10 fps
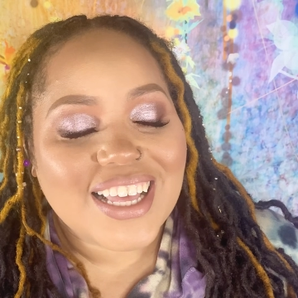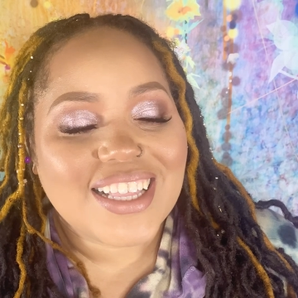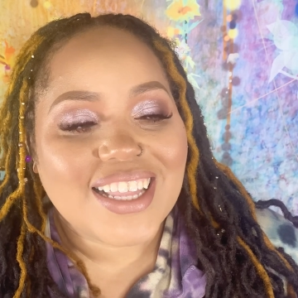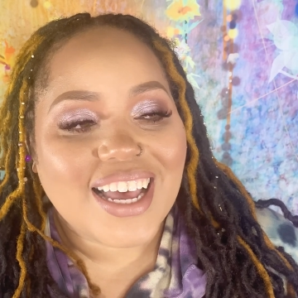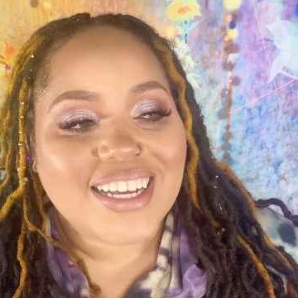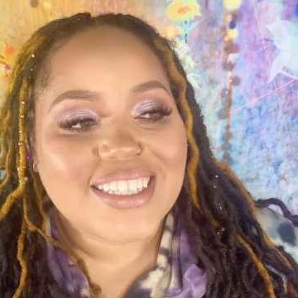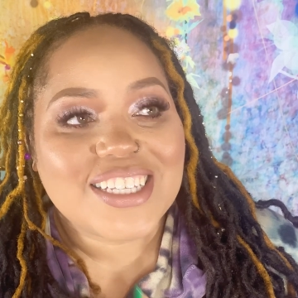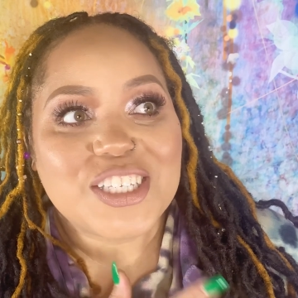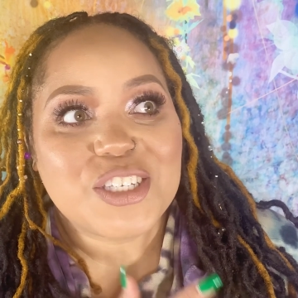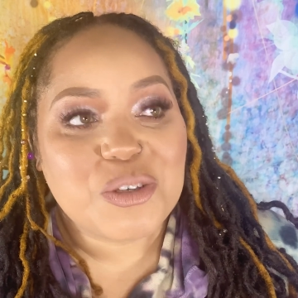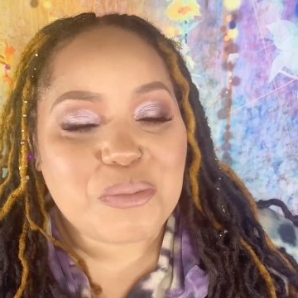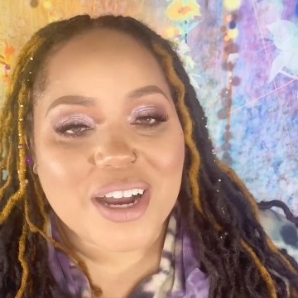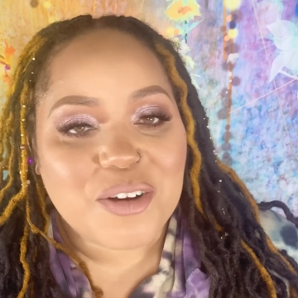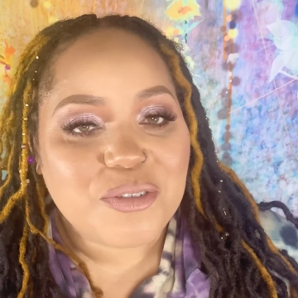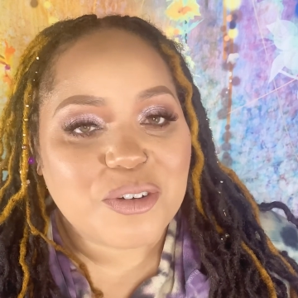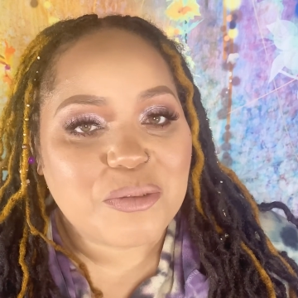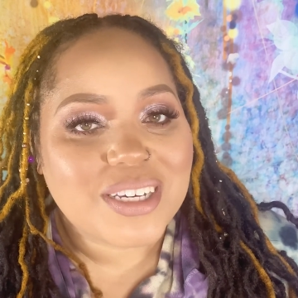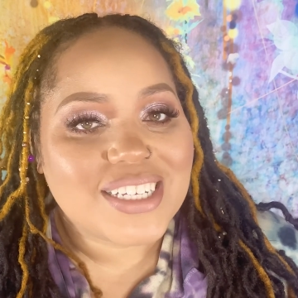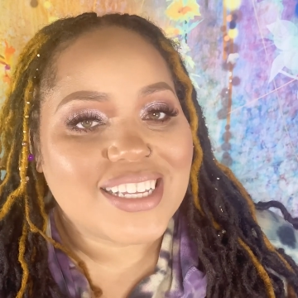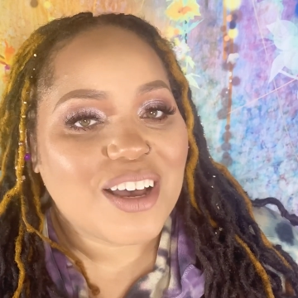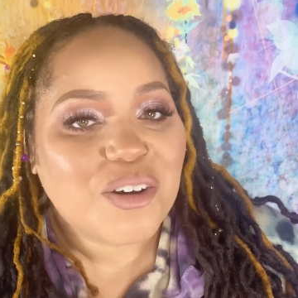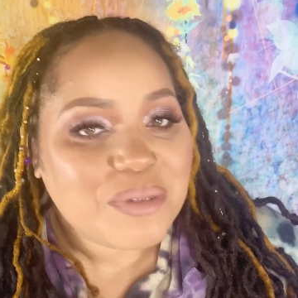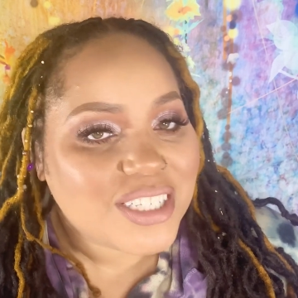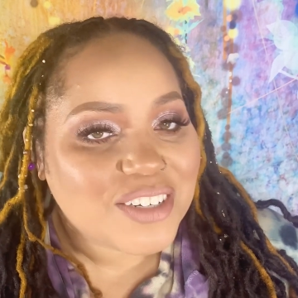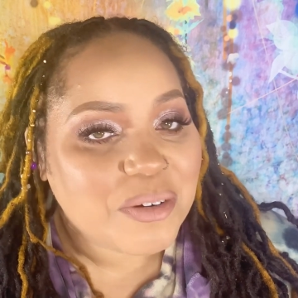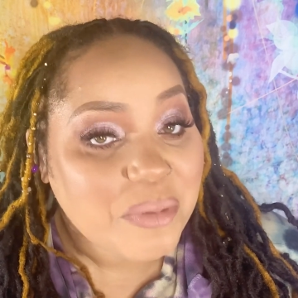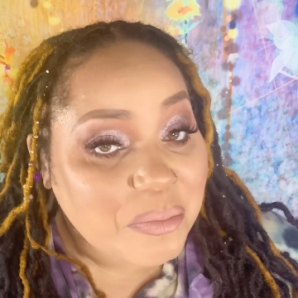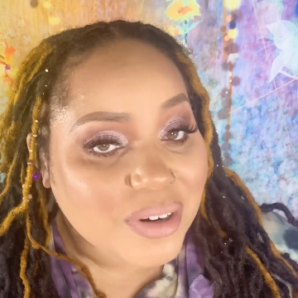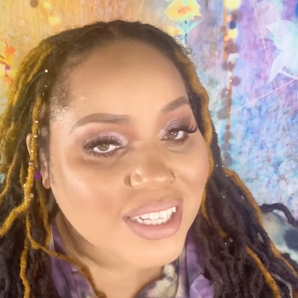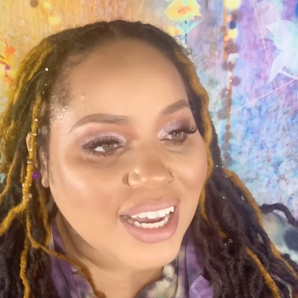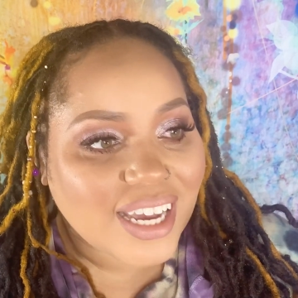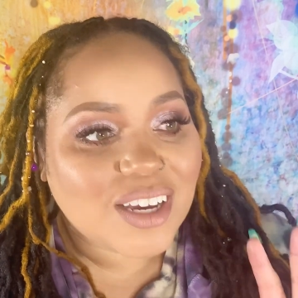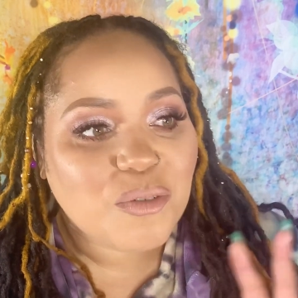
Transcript: like, that's super helpful because it helped me to remember, like,